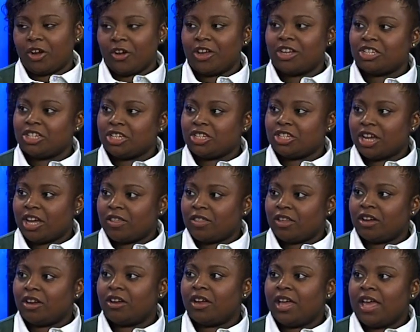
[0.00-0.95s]
encourage each
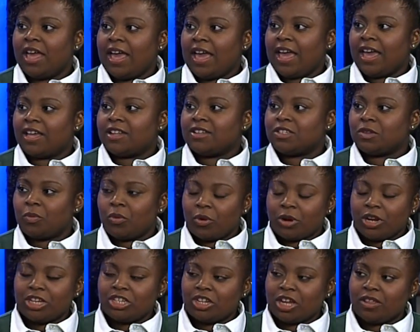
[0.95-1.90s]
other and
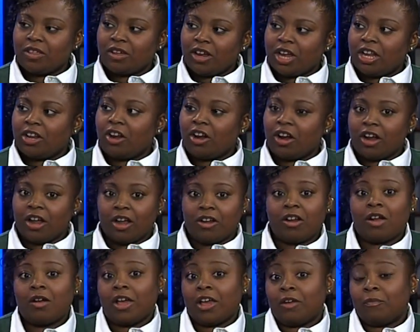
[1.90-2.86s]
support each other in our
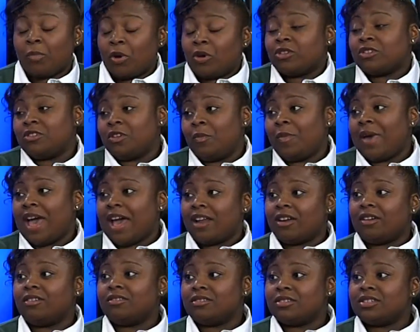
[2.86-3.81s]
in our personal
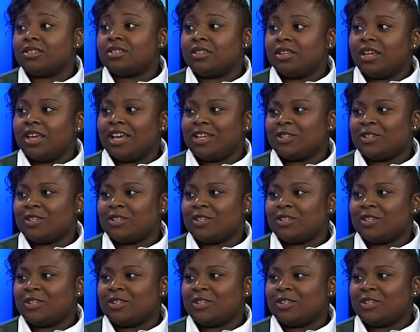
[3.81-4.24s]
battles